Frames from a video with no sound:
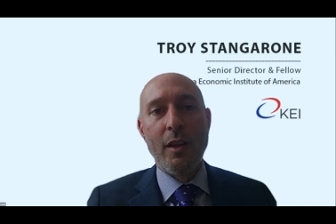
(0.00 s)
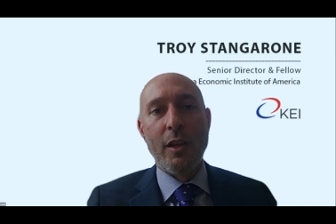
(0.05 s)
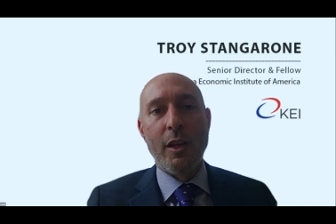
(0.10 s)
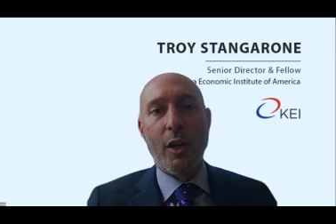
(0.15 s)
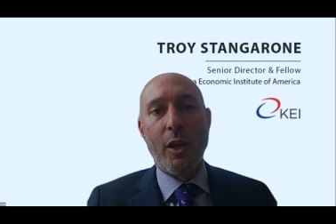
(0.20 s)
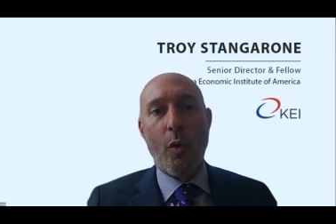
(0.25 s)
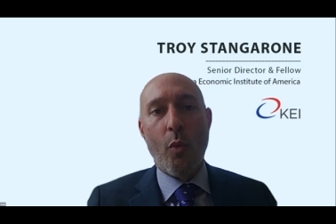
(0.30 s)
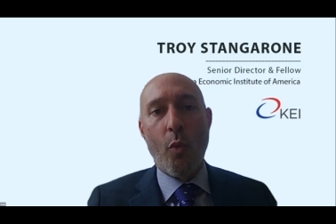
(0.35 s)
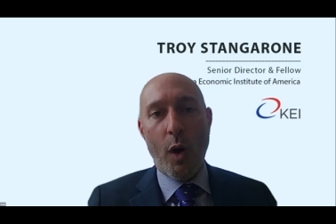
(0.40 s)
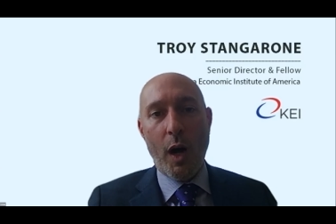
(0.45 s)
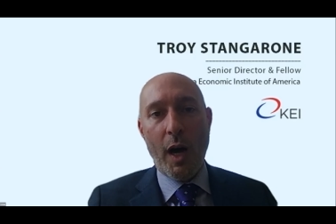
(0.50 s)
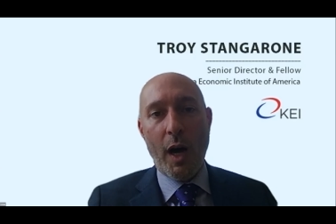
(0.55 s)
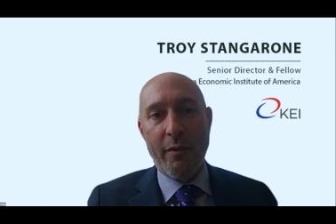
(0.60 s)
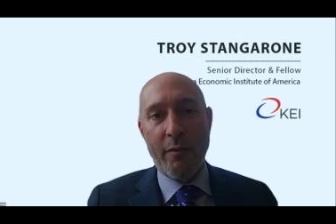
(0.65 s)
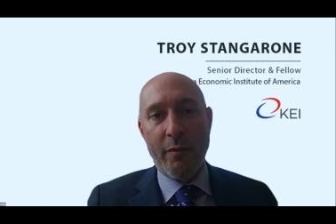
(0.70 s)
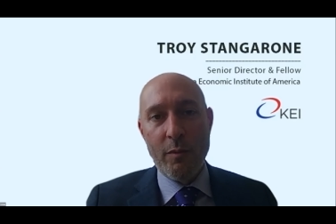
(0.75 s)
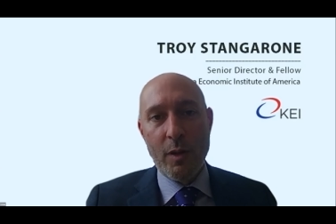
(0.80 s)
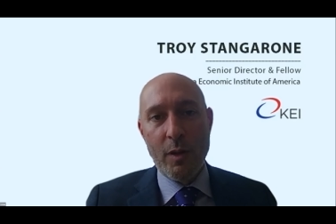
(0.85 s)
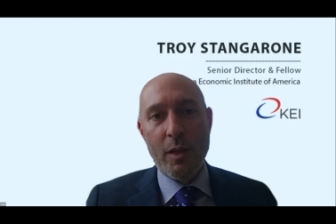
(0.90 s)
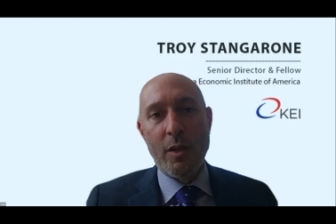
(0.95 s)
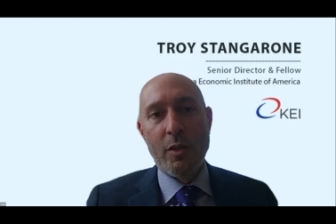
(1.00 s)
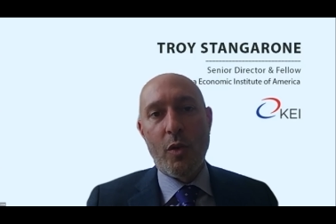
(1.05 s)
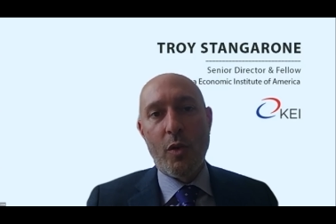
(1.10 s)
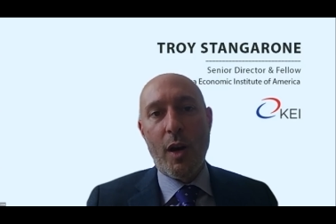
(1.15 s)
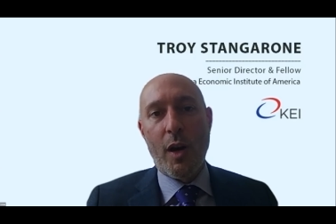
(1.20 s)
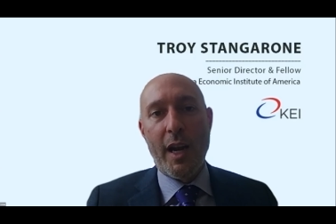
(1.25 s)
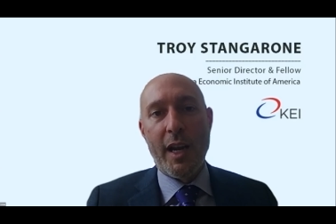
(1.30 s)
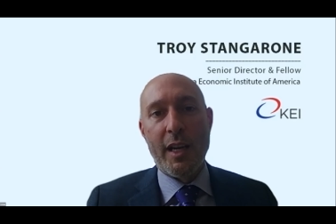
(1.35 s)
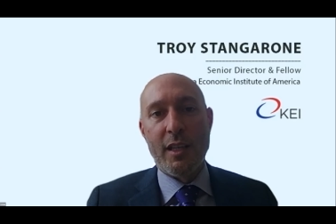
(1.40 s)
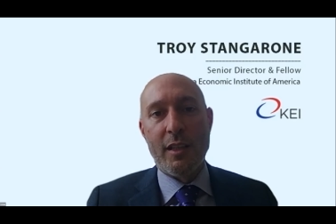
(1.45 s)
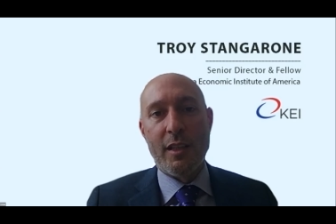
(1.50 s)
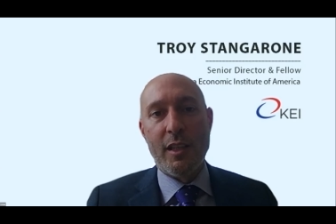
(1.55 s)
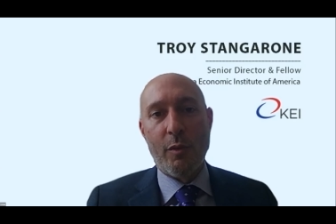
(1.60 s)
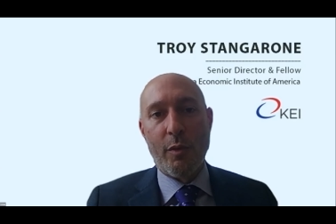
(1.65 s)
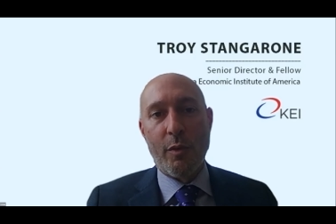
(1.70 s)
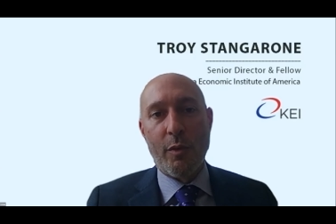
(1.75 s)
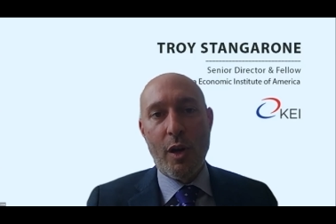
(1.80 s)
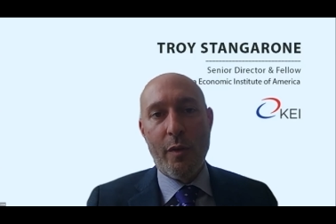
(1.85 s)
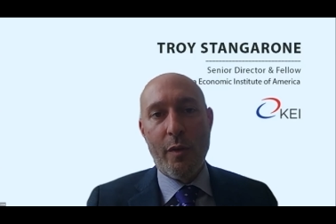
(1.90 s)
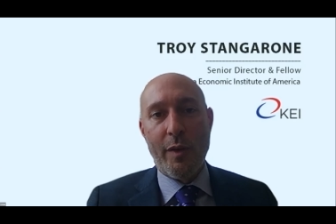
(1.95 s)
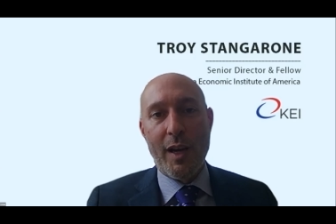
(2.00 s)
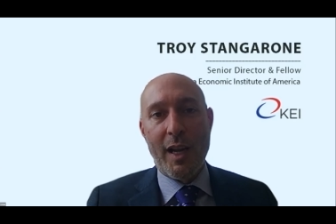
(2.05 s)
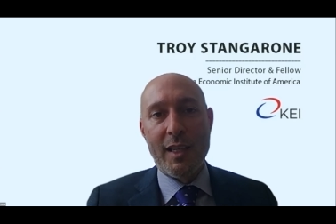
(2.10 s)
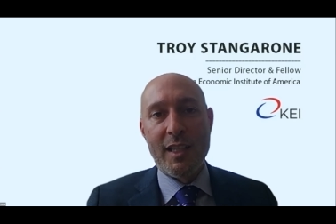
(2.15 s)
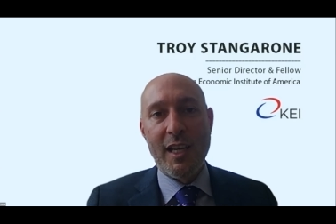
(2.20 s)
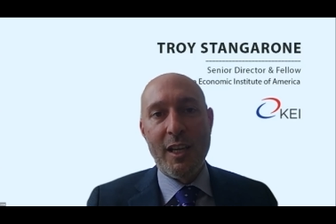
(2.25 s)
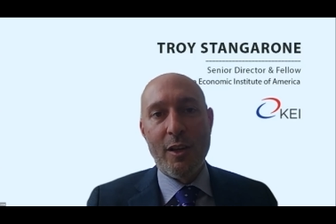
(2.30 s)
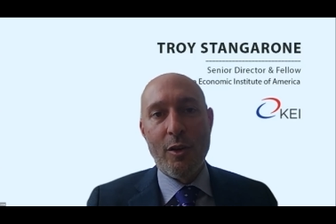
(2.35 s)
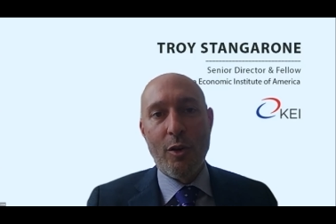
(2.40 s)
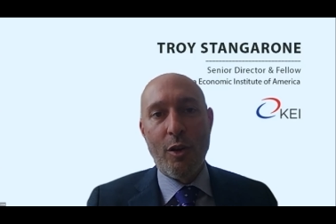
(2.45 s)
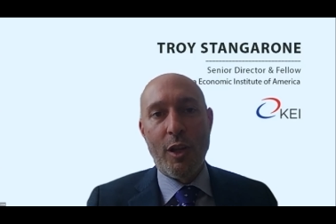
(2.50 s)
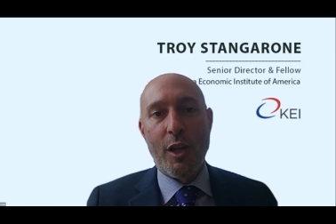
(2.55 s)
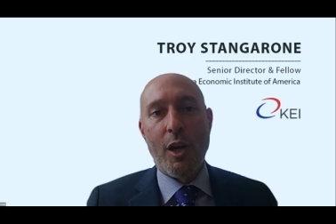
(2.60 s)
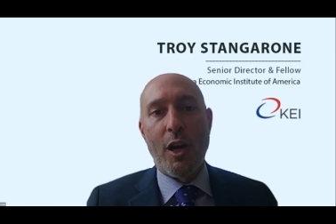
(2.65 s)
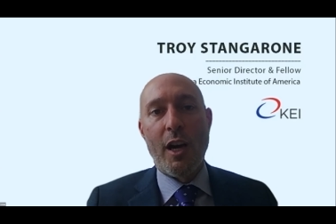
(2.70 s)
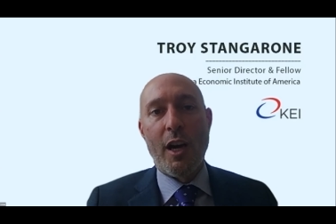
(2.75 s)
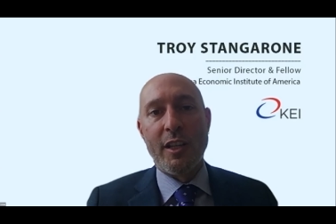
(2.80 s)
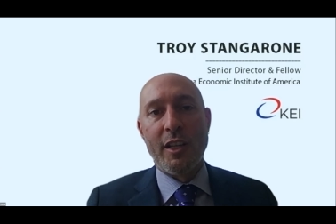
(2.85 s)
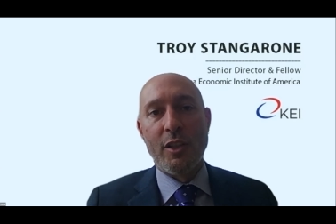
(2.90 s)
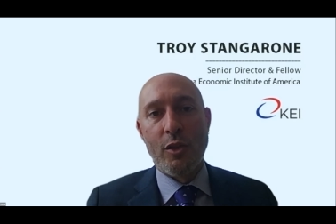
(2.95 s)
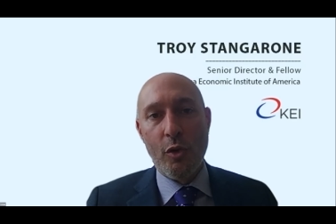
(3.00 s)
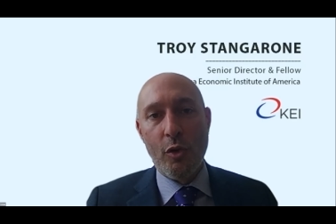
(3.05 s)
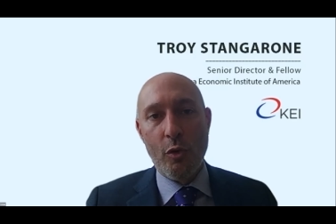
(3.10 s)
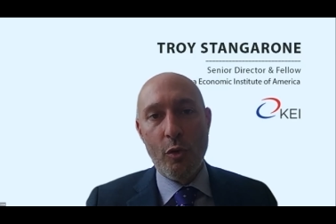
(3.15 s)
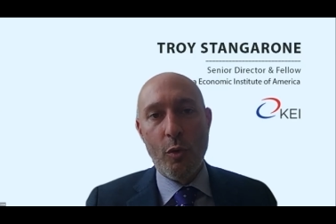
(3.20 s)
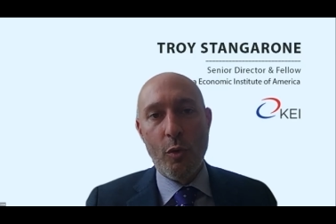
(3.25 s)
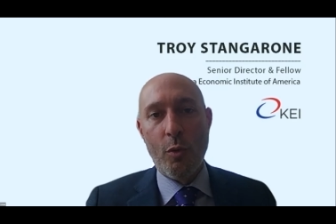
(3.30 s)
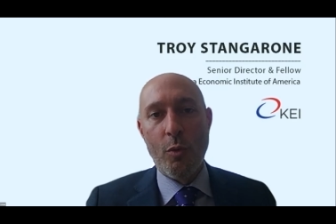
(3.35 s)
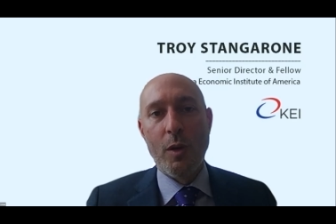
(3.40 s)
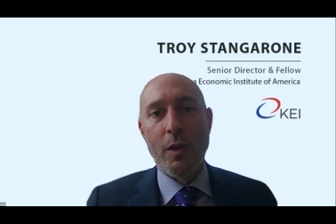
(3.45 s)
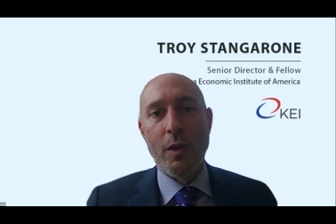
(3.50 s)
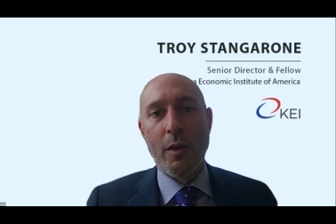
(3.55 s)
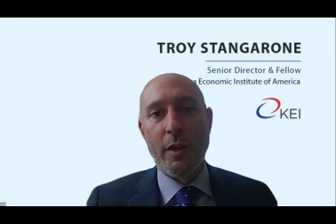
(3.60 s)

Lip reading: one, trying to deal with COVID-19 early on, and two,